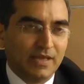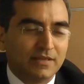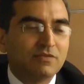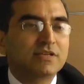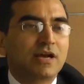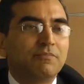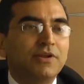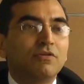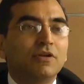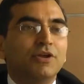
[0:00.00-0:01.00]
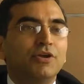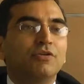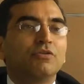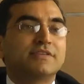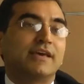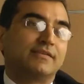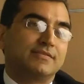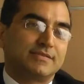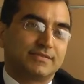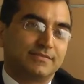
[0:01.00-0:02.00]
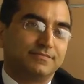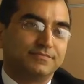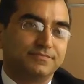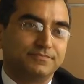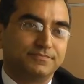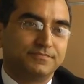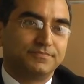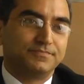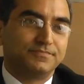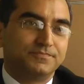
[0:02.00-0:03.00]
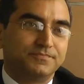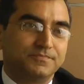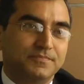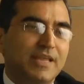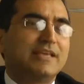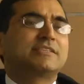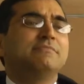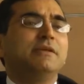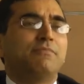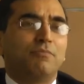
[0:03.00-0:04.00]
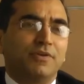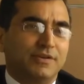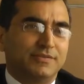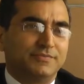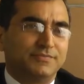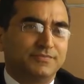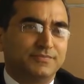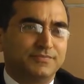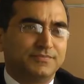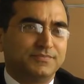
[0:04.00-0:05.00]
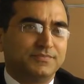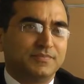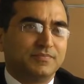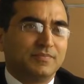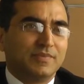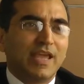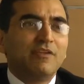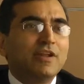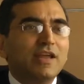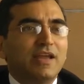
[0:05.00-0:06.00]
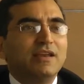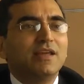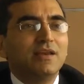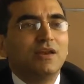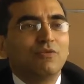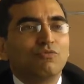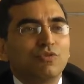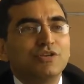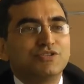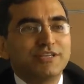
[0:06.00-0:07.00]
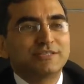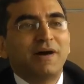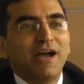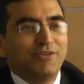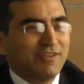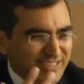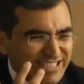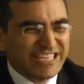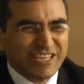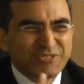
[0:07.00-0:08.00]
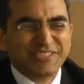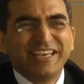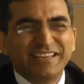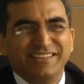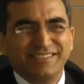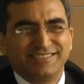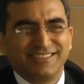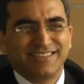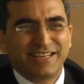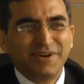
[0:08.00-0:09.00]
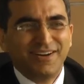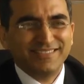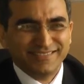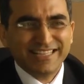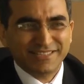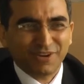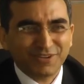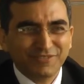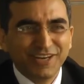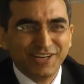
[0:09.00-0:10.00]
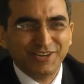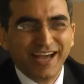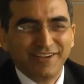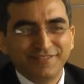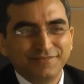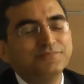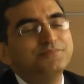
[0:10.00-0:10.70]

there was a company called Hero Cycles, extremely popular. Every Indian used to aspire to have a Hero Cycle. Come on, that's what we need to have.